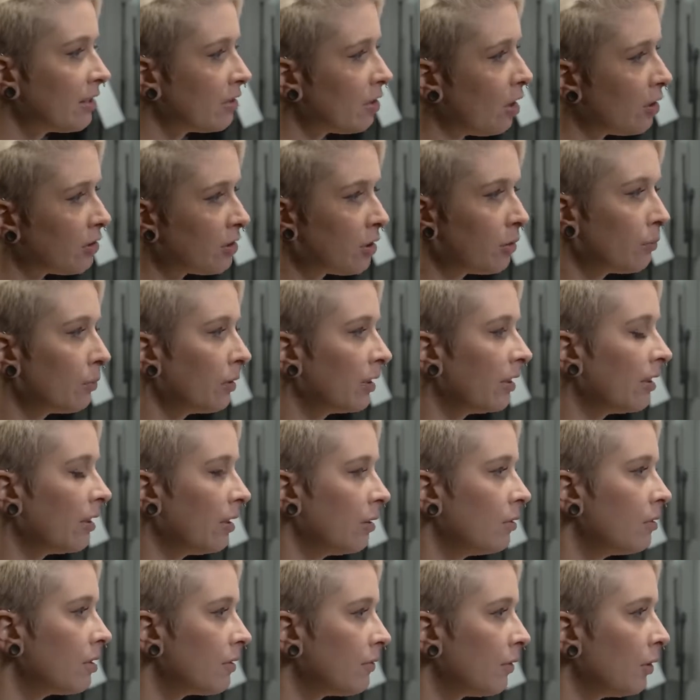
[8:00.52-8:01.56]
is also really
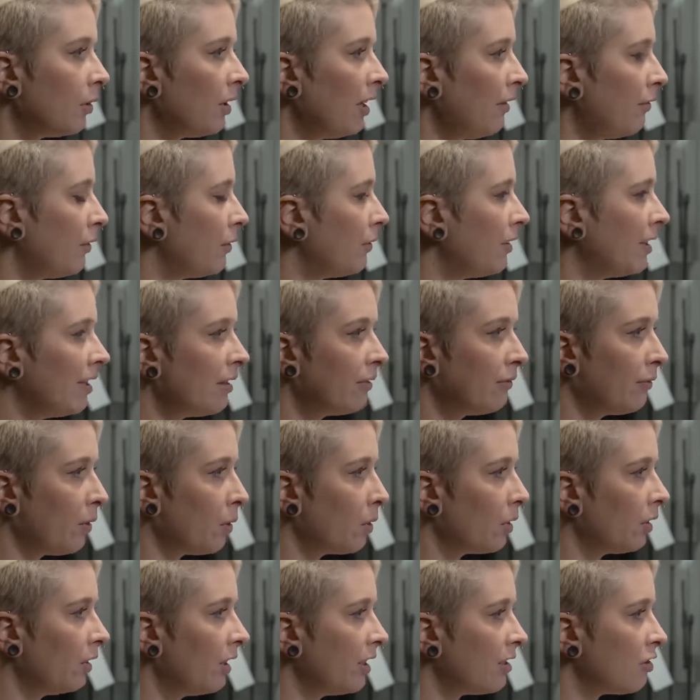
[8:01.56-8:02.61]
useful if you need a
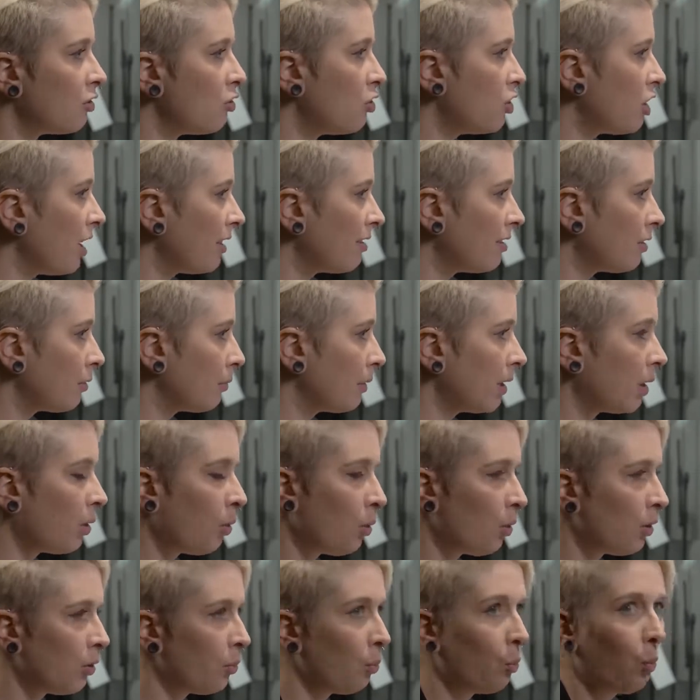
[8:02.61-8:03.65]
vocalist just to
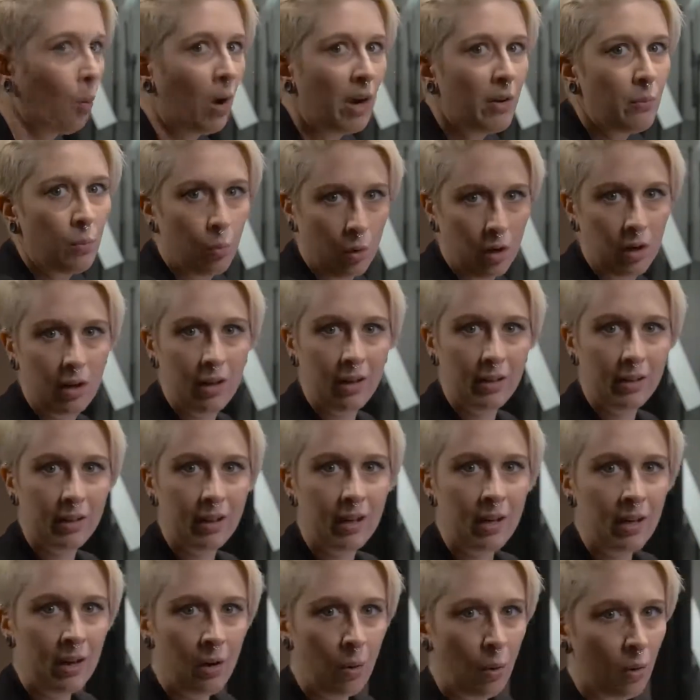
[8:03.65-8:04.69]
record one word
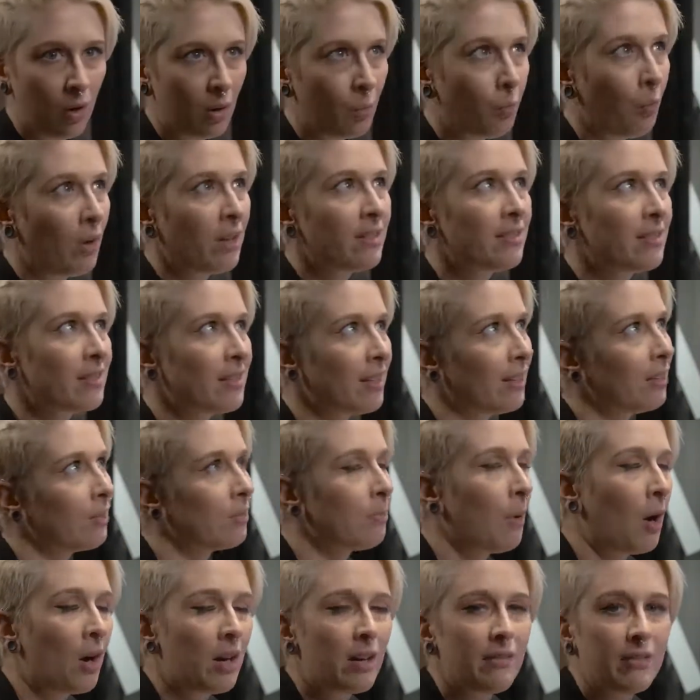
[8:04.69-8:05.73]
or one single
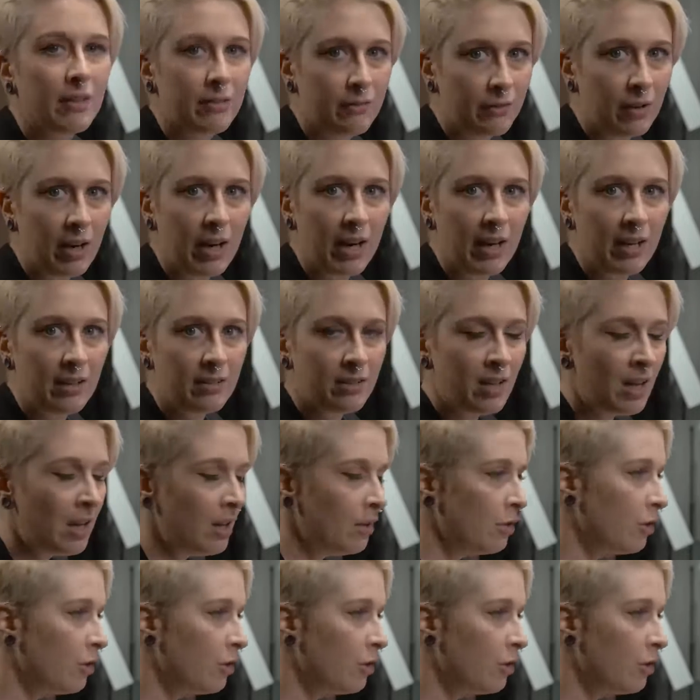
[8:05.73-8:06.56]
part of a phrase.